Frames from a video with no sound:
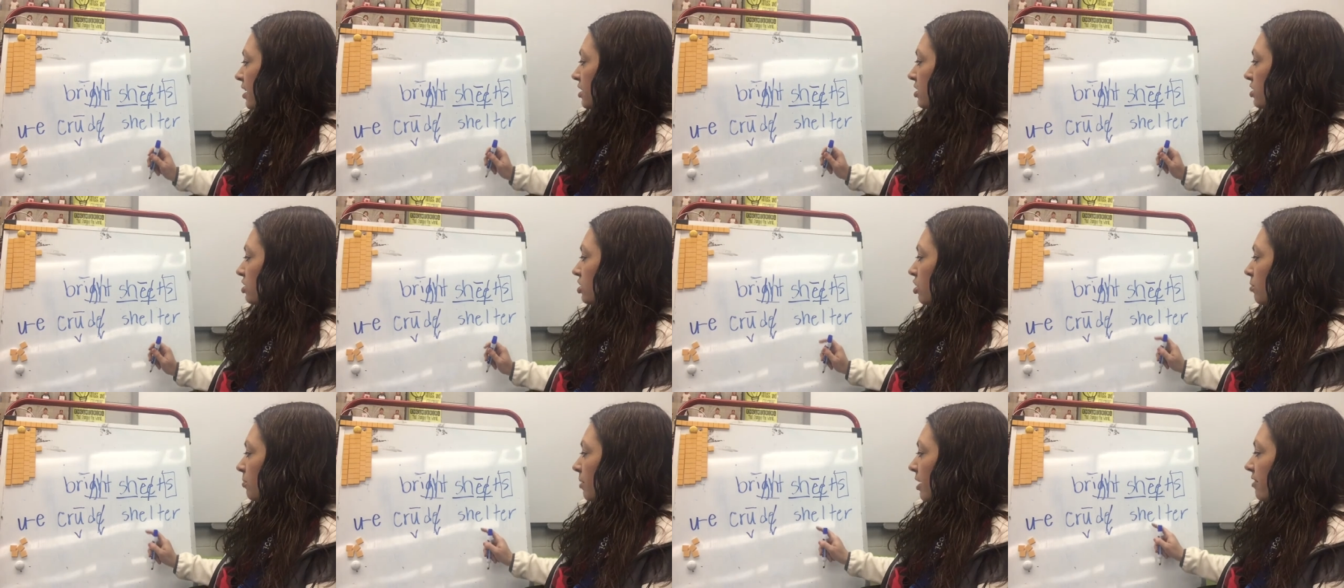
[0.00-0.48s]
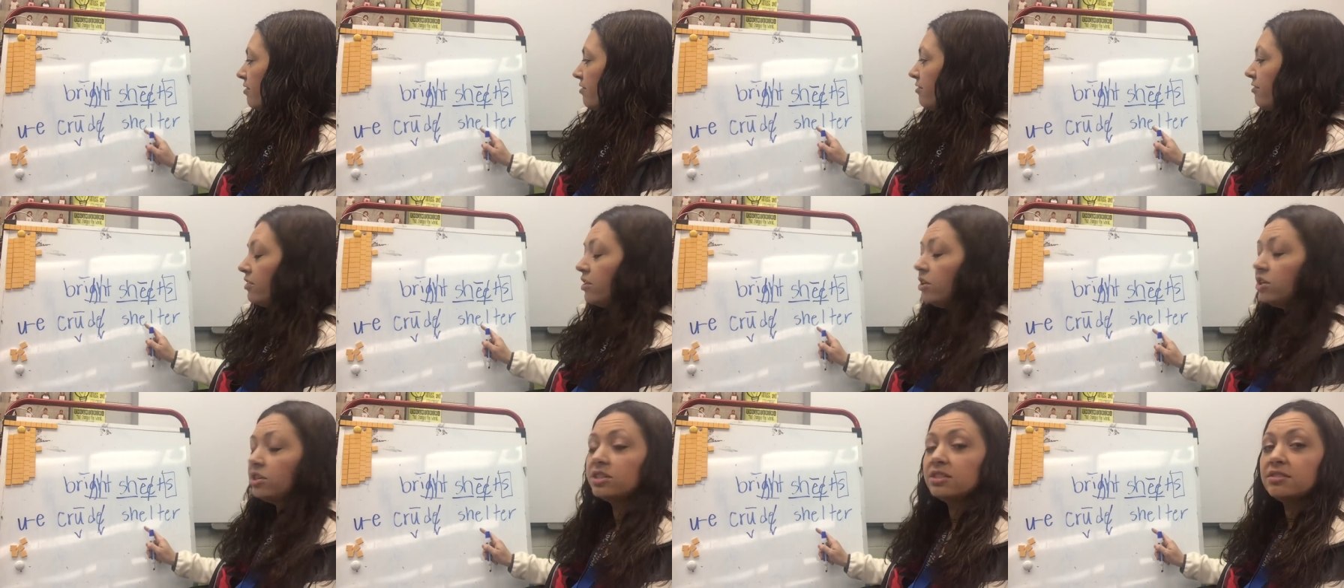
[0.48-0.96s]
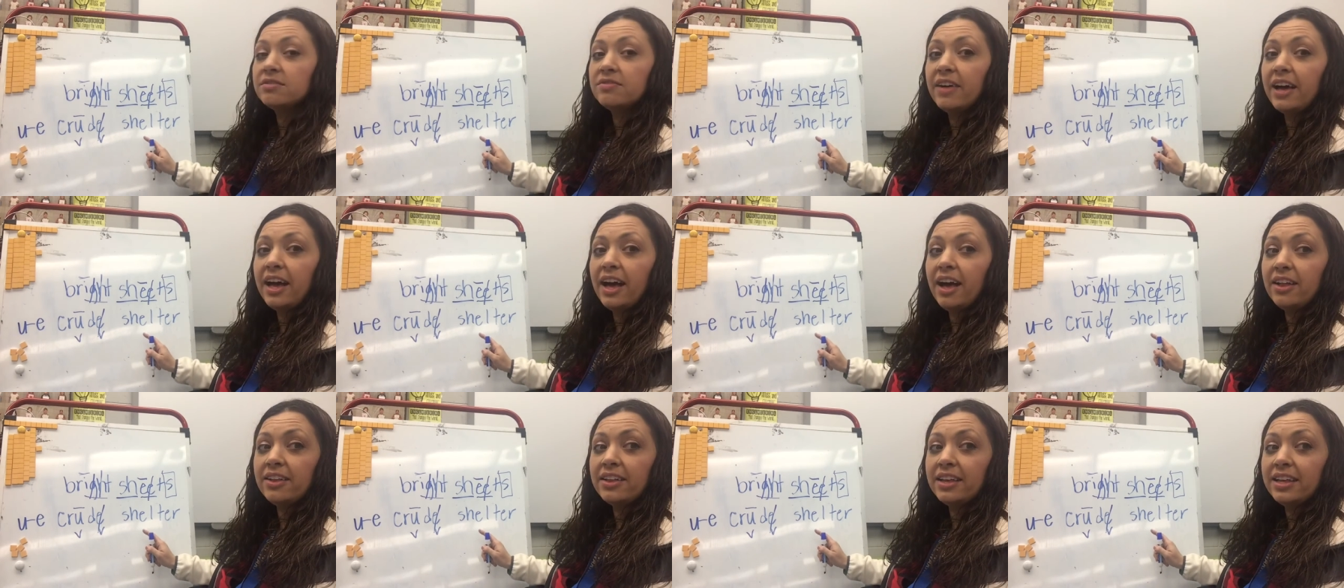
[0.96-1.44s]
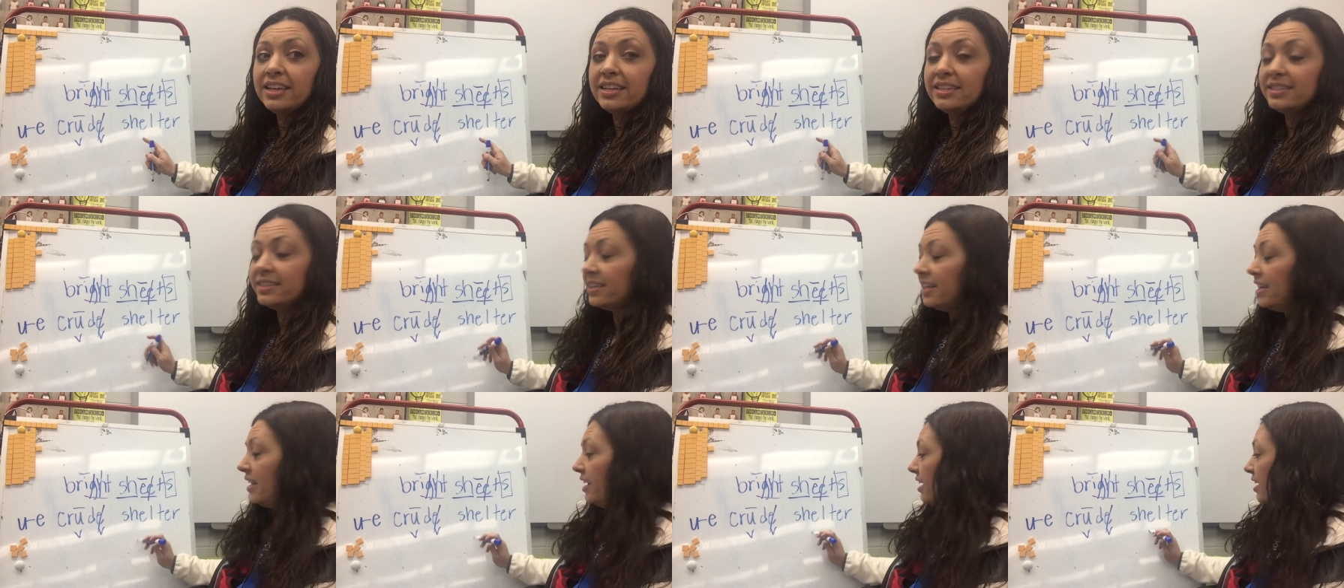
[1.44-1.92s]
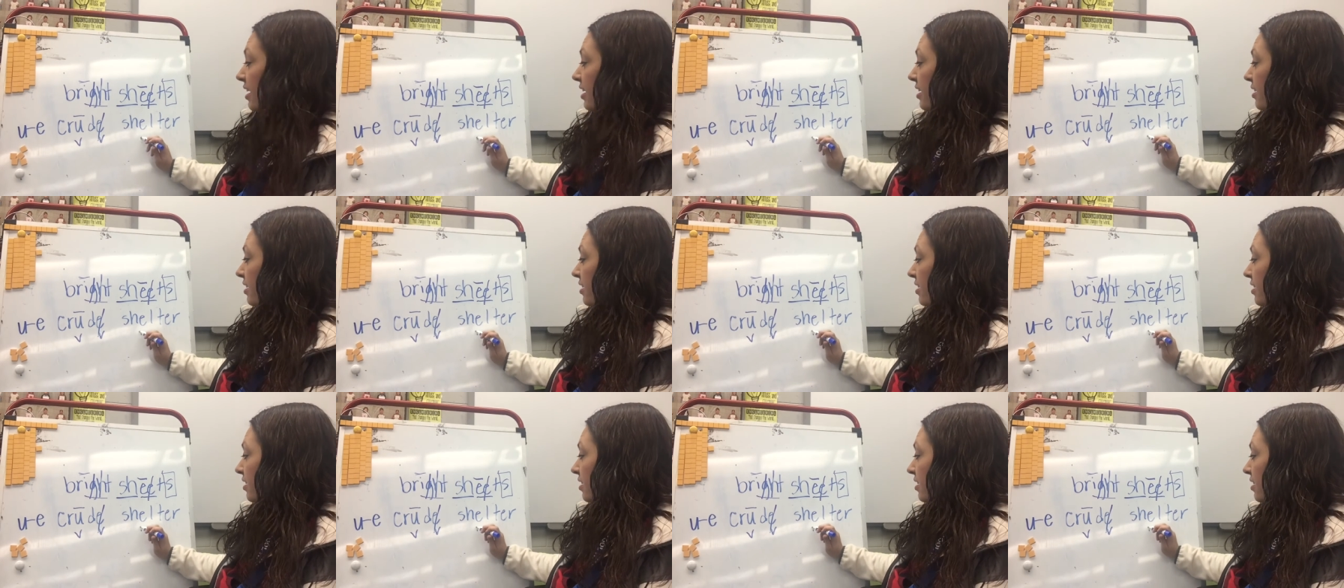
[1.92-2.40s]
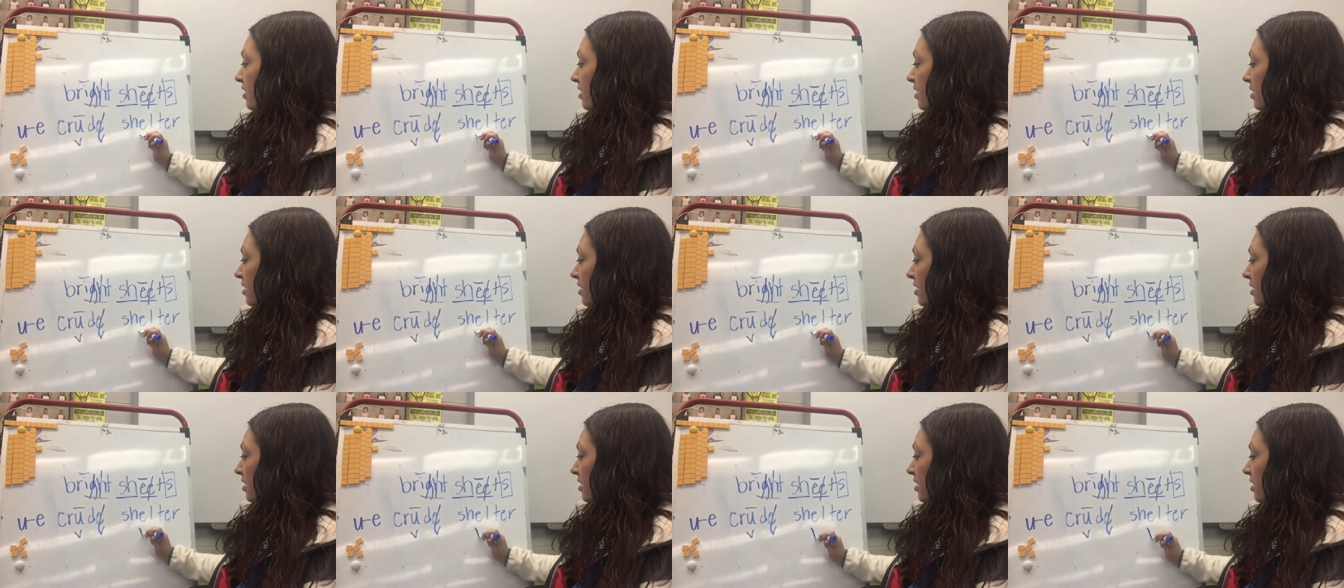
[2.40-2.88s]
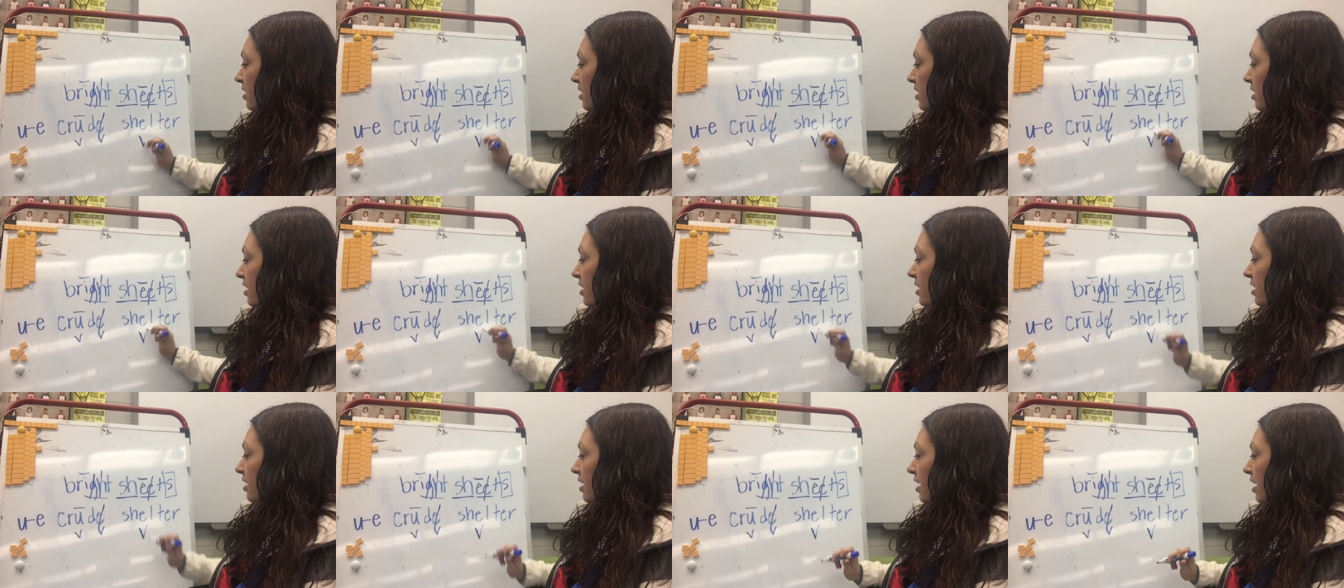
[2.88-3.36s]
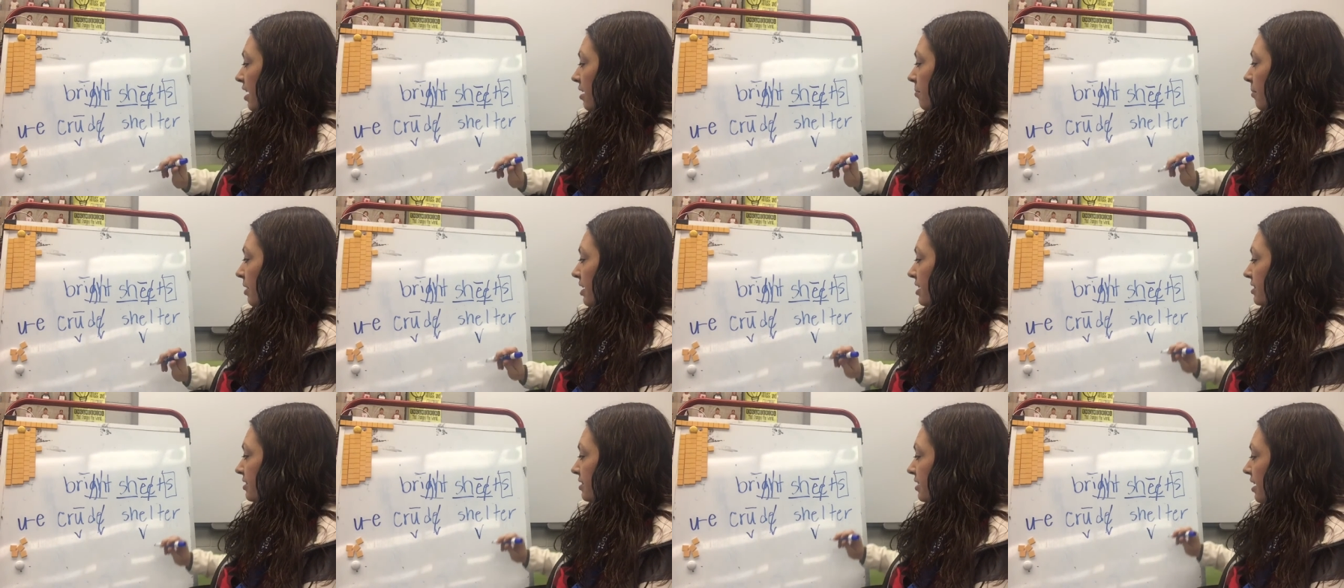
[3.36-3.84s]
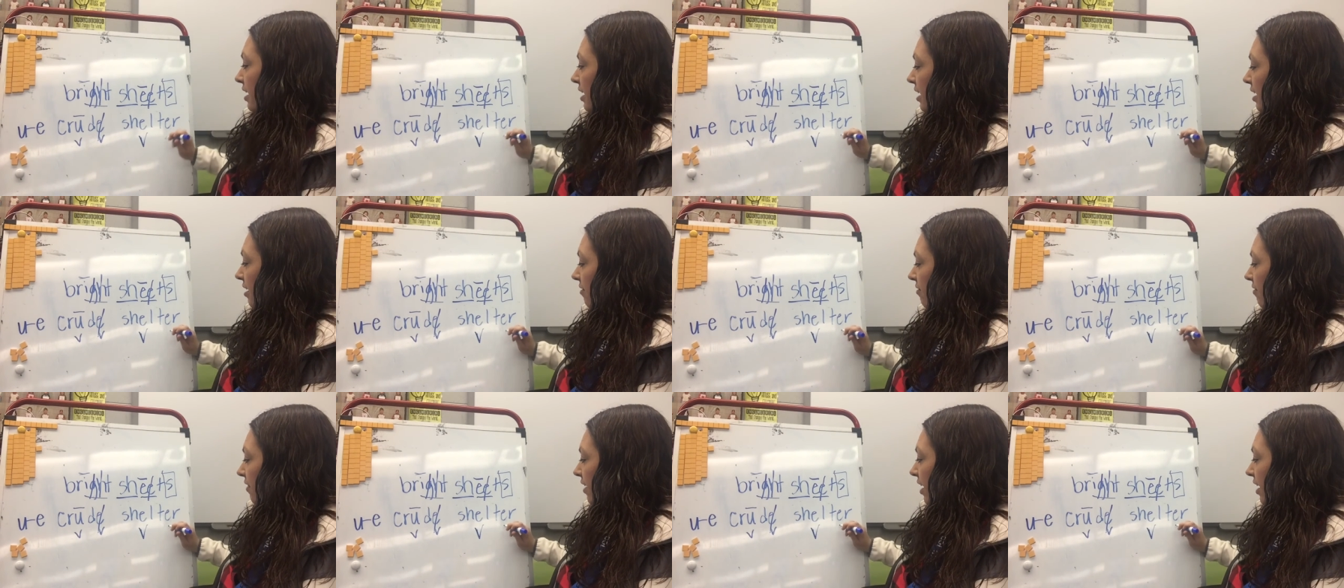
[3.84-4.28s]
So my first vowel is a E and my second